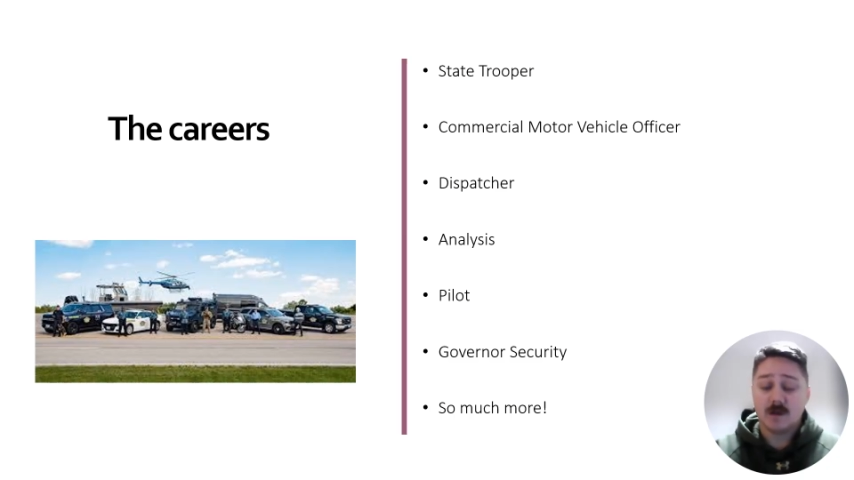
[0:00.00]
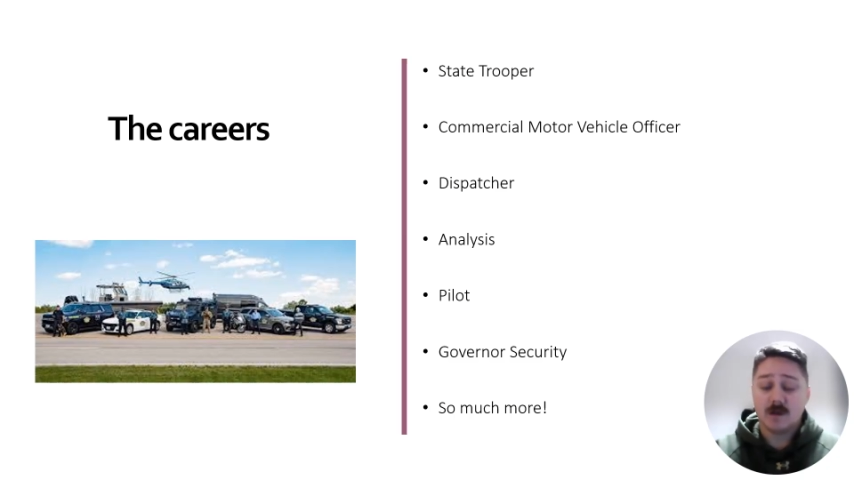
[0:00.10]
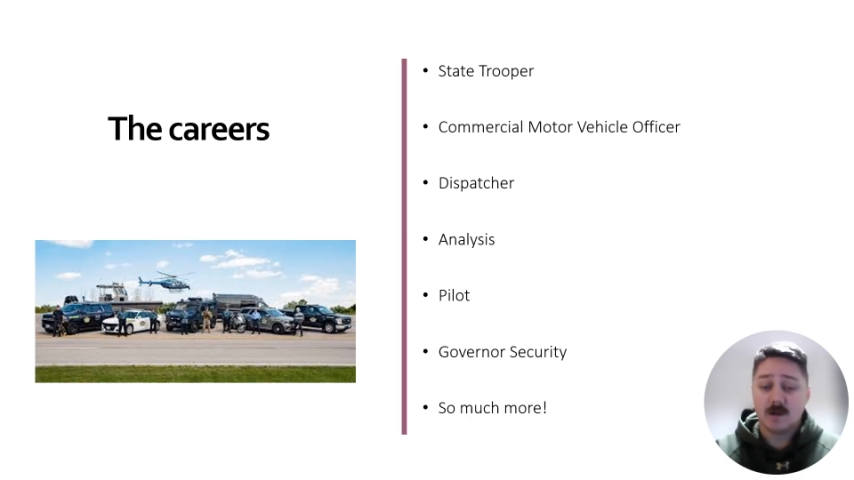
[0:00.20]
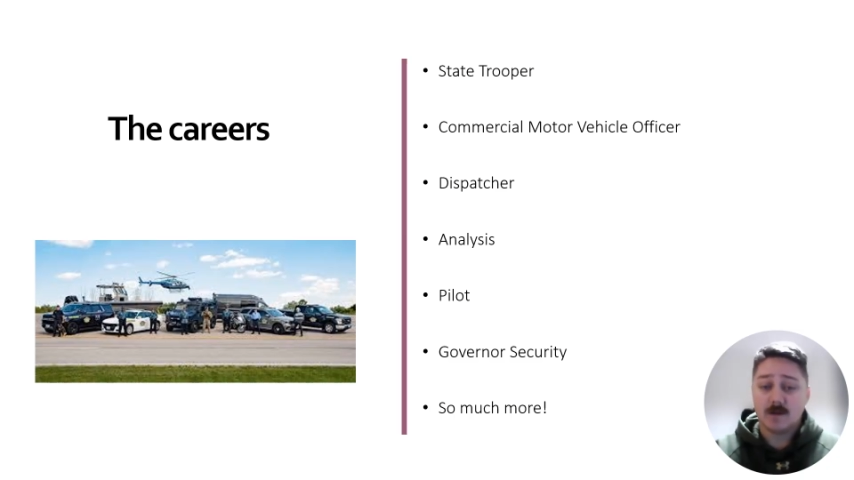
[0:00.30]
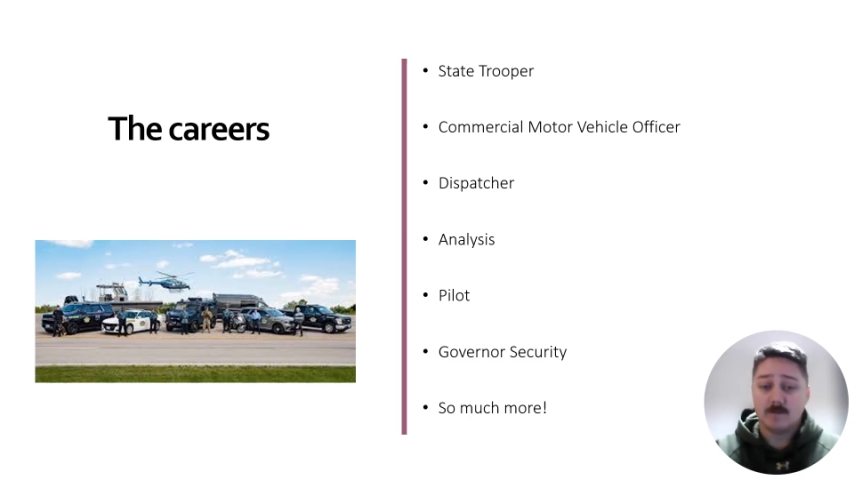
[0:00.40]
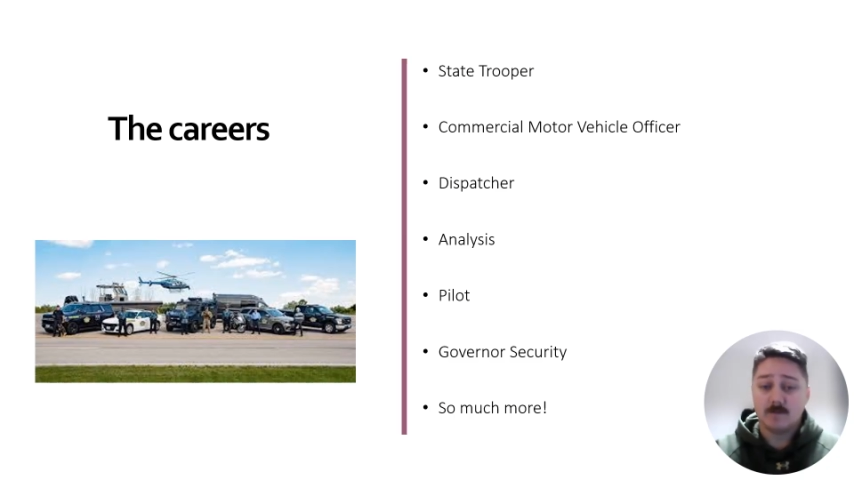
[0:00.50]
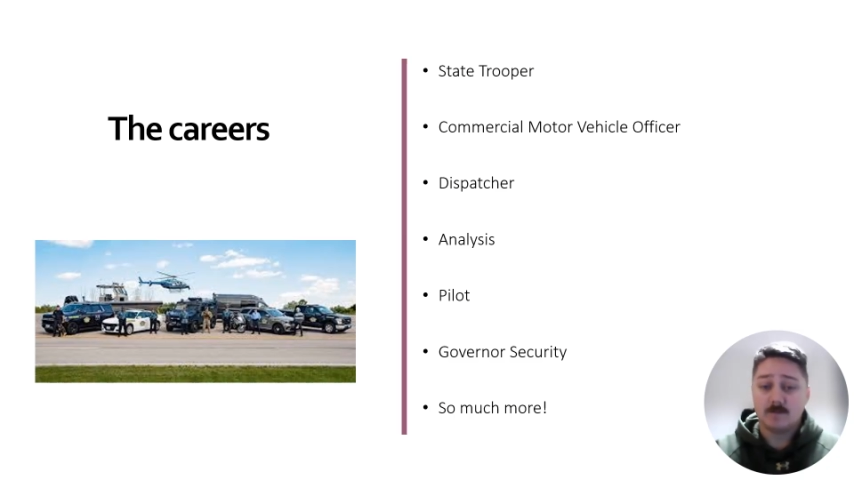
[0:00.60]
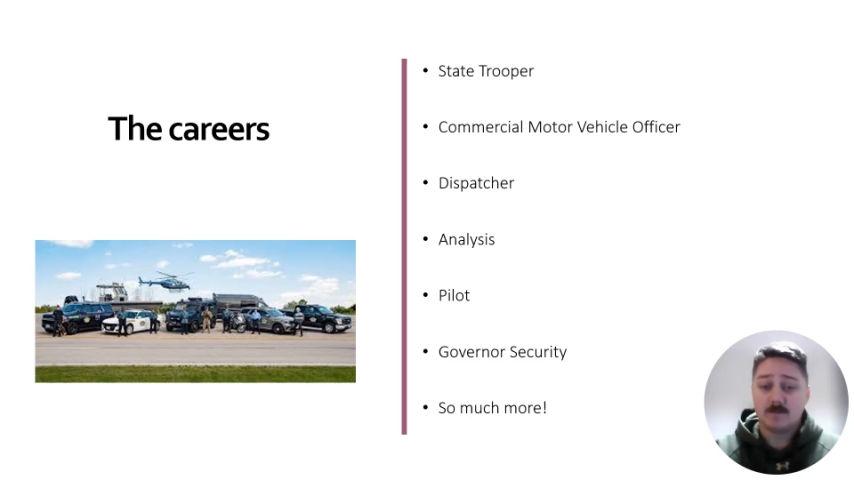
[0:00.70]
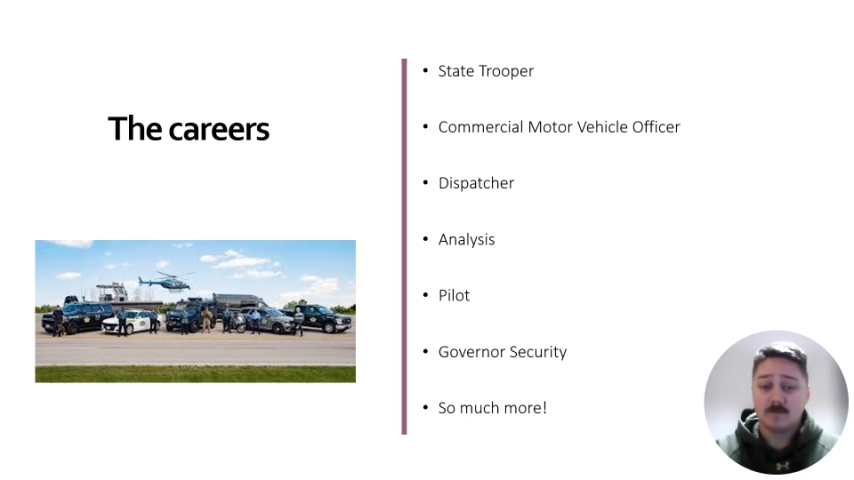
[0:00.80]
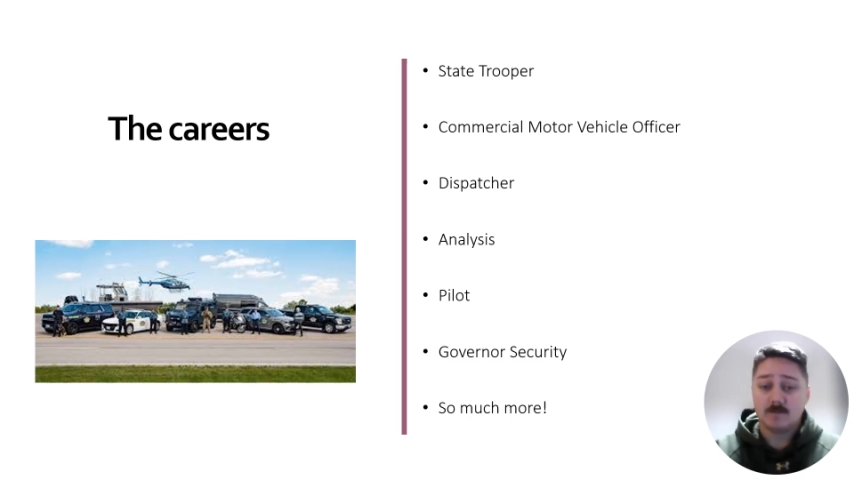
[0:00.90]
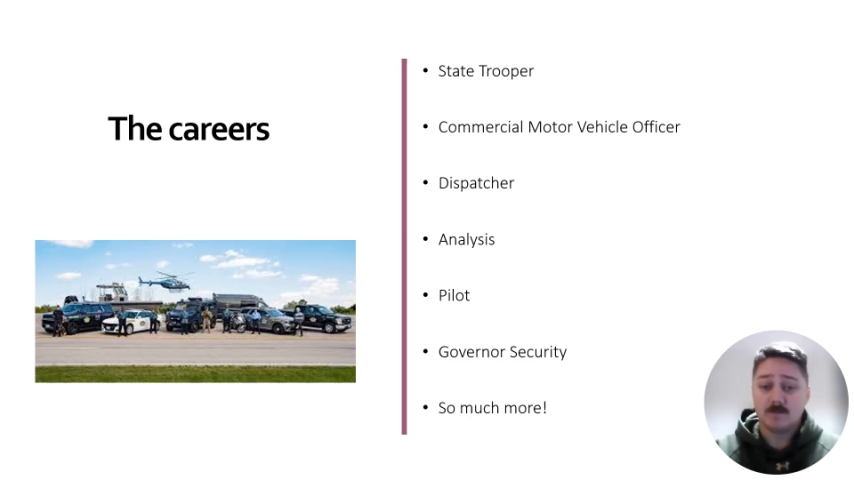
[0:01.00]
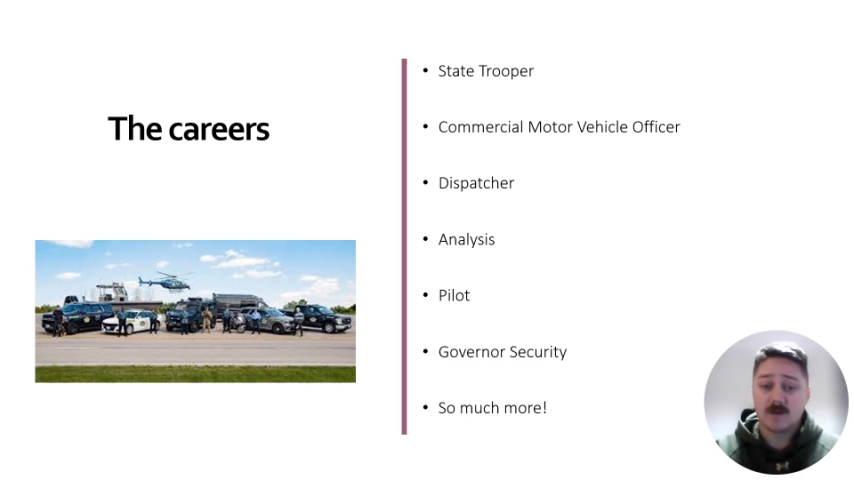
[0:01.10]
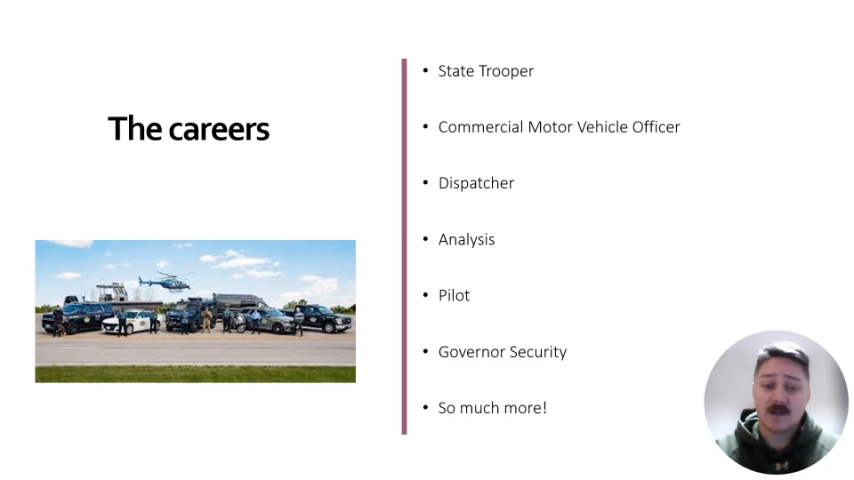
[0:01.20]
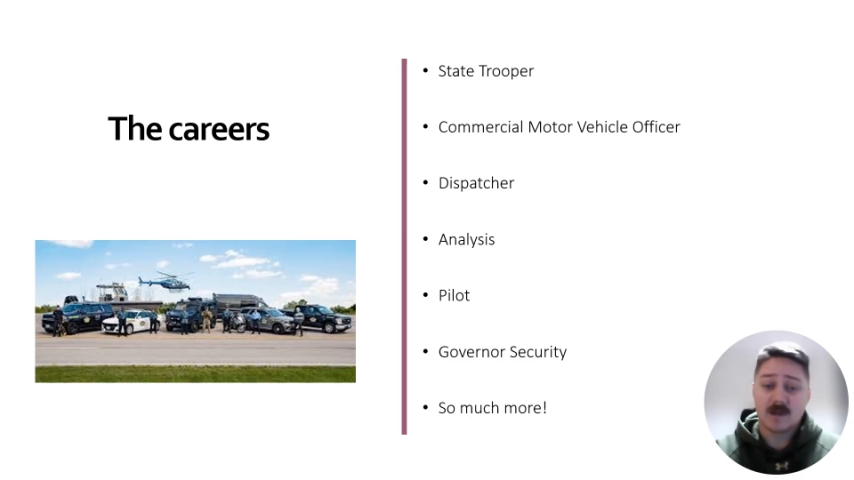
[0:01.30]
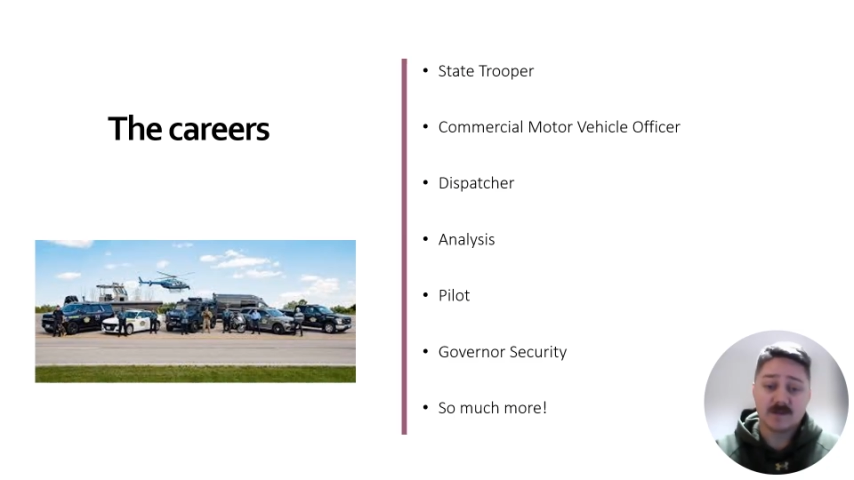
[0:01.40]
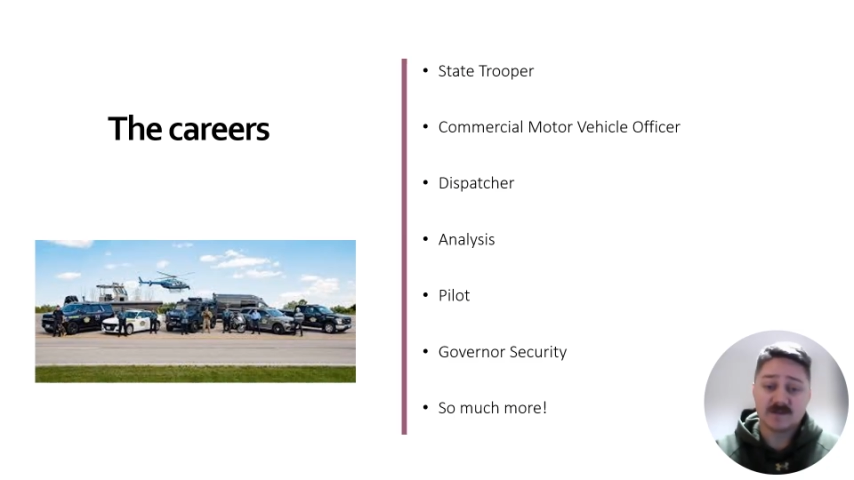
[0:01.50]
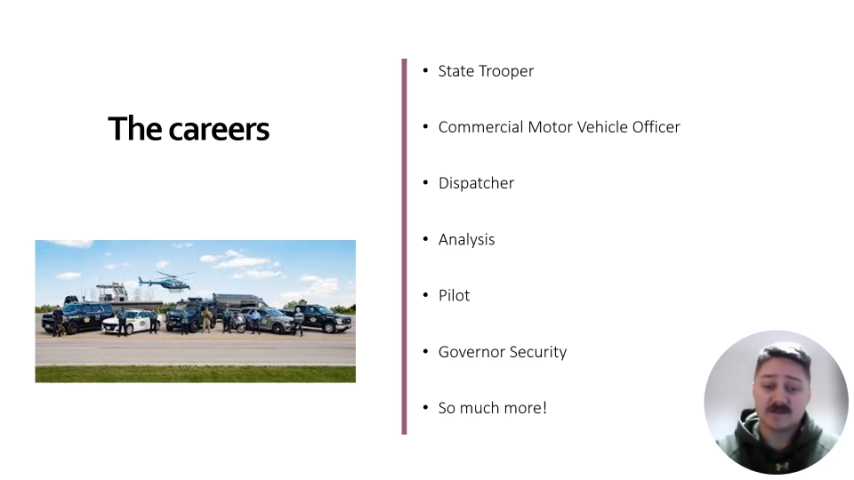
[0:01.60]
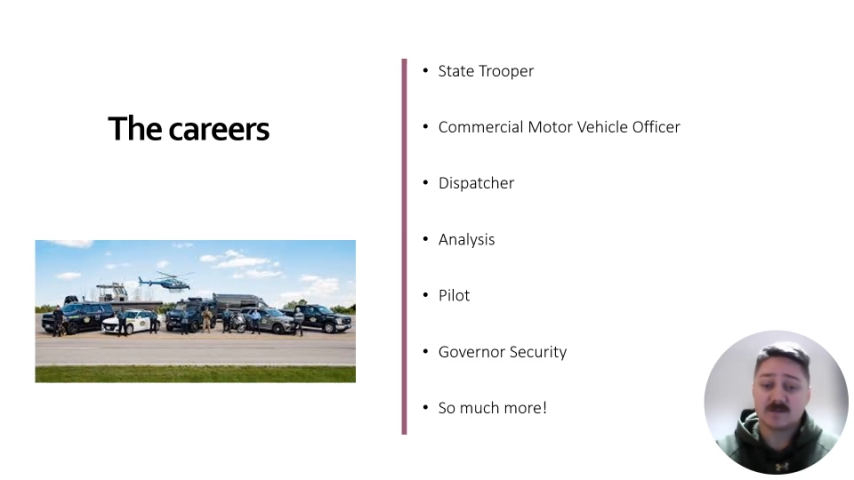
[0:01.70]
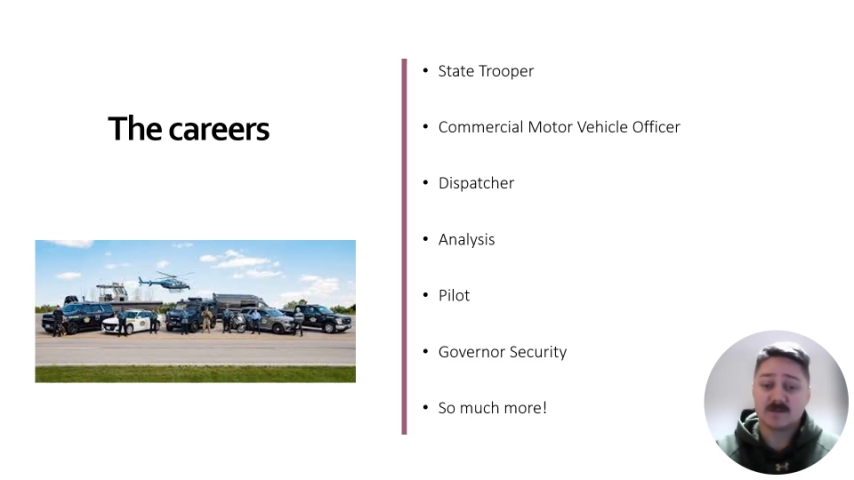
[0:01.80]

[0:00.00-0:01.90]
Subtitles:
um, analysis,